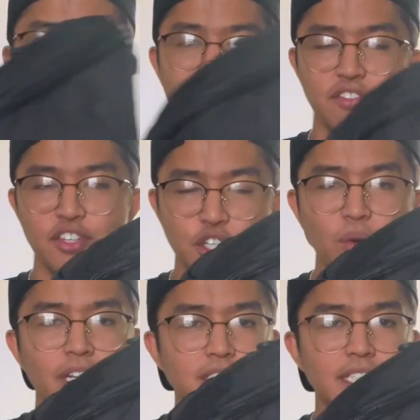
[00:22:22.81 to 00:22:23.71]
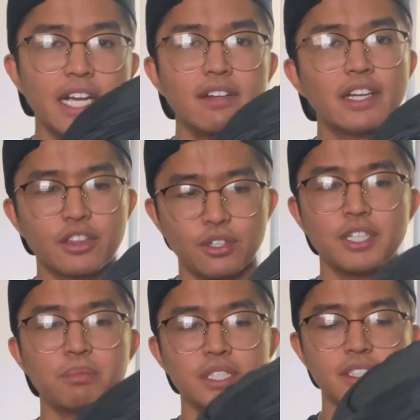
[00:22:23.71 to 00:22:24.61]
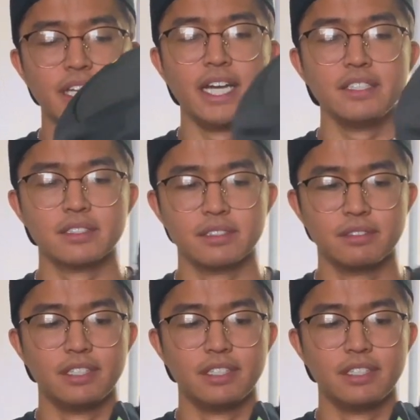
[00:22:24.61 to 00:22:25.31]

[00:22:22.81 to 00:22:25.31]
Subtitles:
if you don't need to carry like 30 plus cans